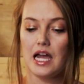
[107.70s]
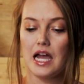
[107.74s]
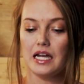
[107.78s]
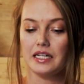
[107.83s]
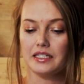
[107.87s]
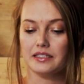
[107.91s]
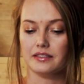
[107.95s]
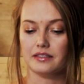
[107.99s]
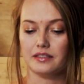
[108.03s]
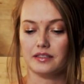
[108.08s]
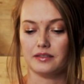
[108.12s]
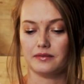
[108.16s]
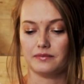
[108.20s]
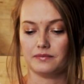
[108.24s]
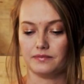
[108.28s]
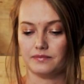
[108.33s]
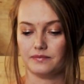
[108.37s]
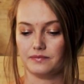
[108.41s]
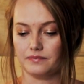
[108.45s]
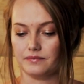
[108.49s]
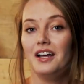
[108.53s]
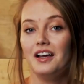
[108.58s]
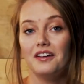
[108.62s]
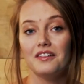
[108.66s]
Next.
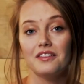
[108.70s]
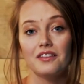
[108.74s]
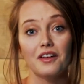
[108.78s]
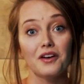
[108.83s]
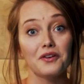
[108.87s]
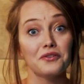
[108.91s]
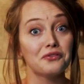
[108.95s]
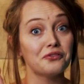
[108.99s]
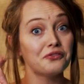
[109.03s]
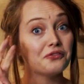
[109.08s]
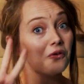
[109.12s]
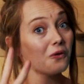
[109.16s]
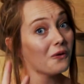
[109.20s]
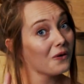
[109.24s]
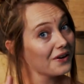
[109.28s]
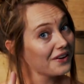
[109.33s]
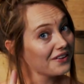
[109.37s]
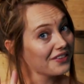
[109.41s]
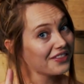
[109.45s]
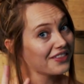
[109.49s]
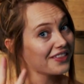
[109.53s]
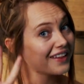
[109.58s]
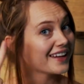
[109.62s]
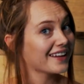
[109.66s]
The
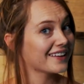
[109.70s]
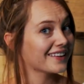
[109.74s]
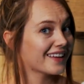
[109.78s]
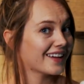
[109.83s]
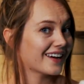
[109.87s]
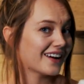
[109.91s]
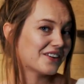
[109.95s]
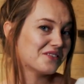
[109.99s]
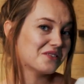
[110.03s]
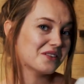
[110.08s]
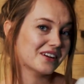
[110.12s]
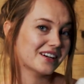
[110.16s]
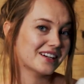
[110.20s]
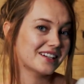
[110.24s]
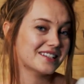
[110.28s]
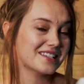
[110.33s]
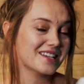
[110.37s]
fourth thing that I want